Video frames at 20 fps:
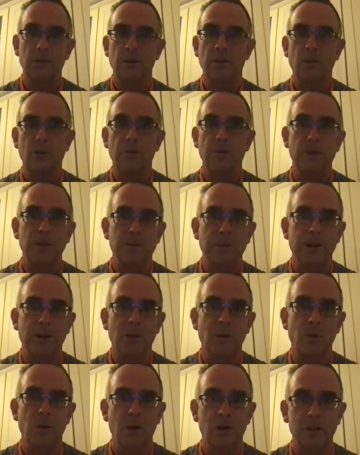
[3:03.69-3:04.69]
hopefully better
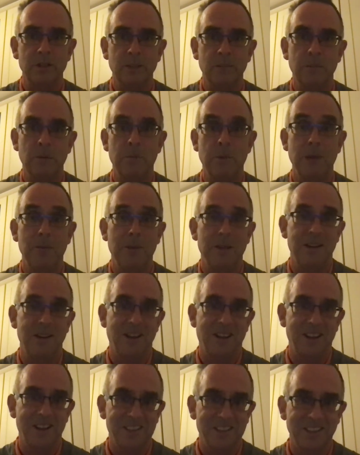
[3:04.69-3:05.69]
quality, but maybe
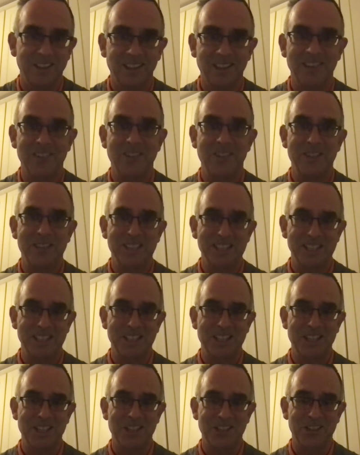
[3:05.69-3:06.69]
not. This
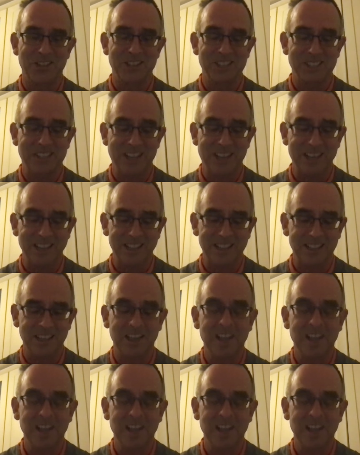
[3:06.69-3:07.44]
is as good as it gets.